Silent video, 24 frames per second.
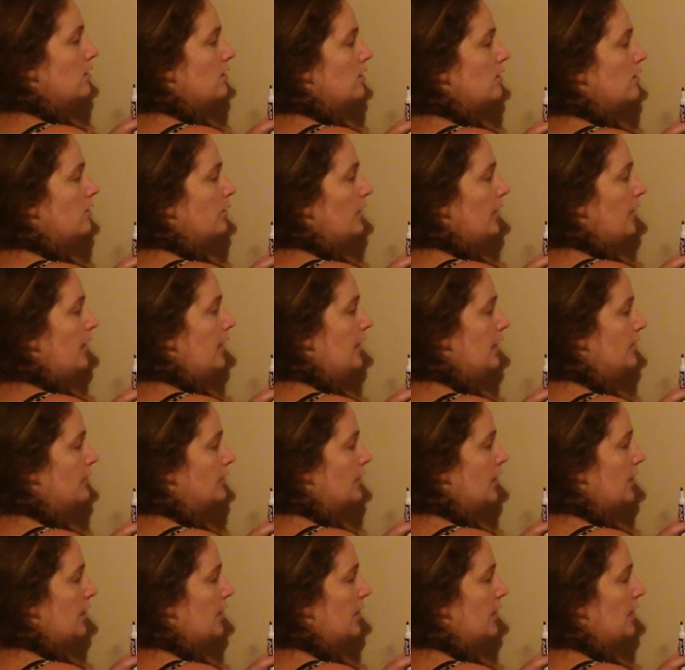oh, hey,
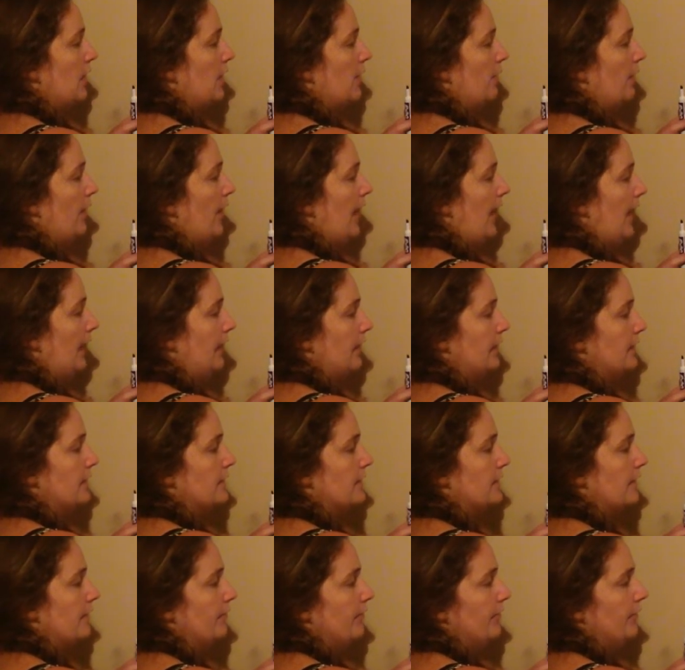check it out, we're adding
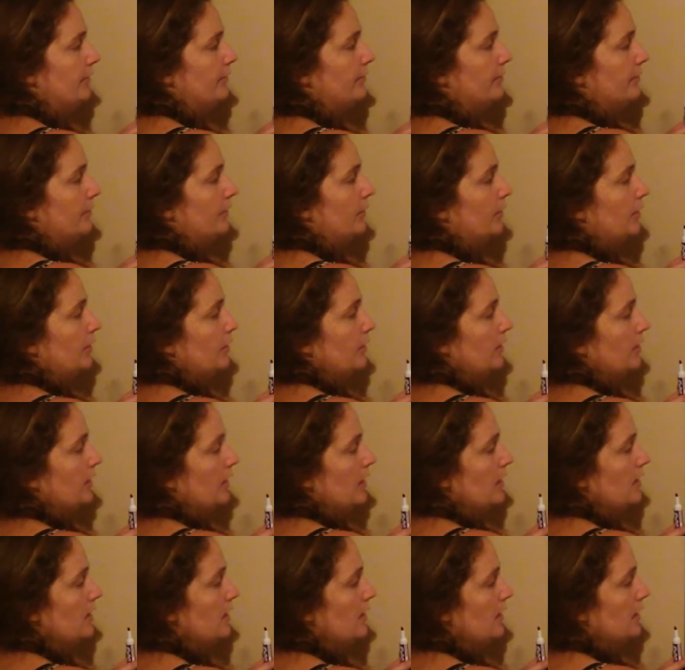7.
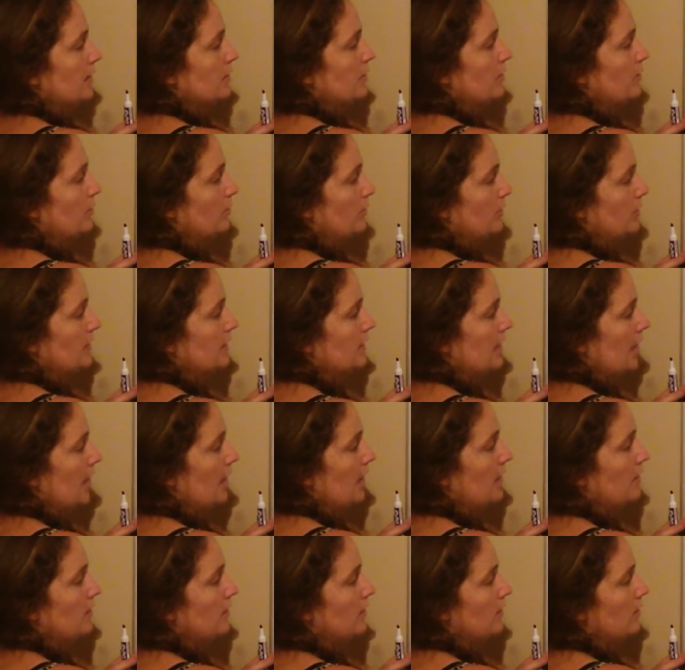Okay, the next term was
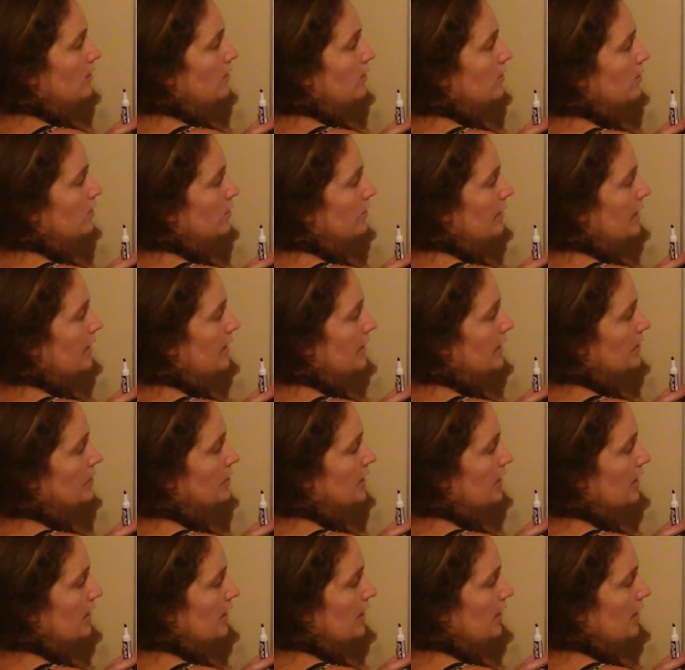10. Oh, hey,
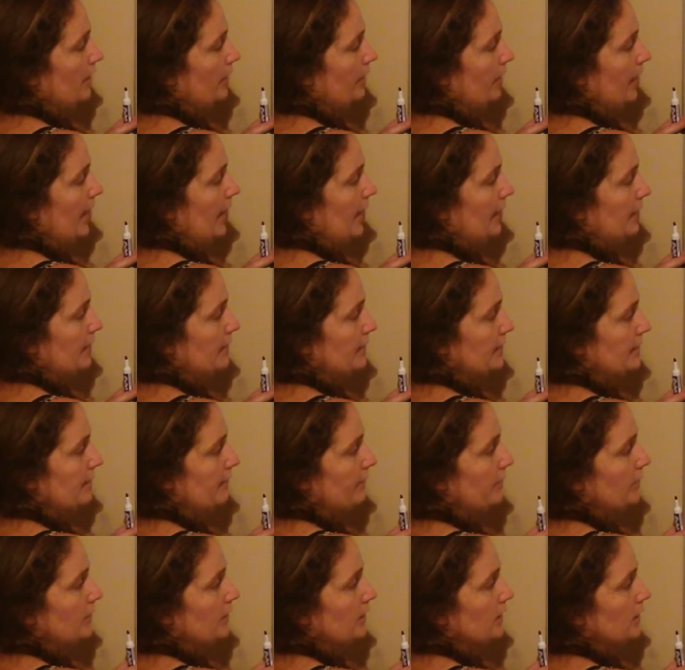check it out, we're adding
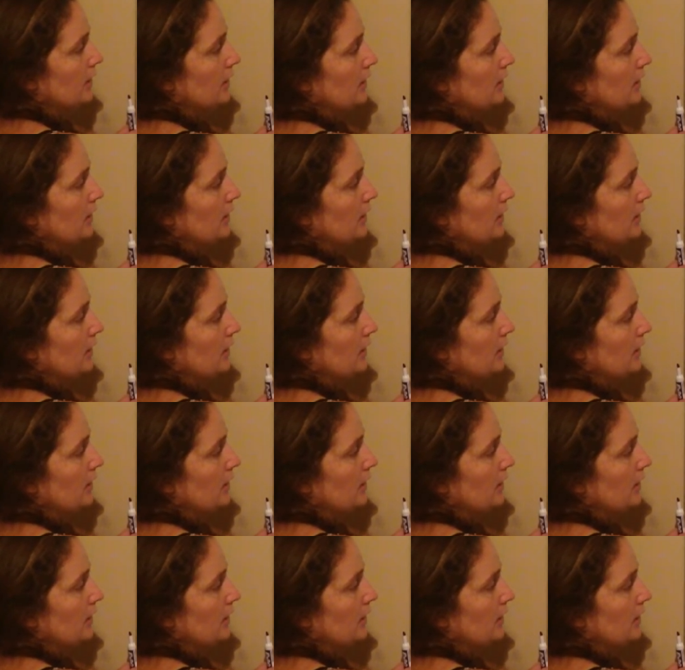7.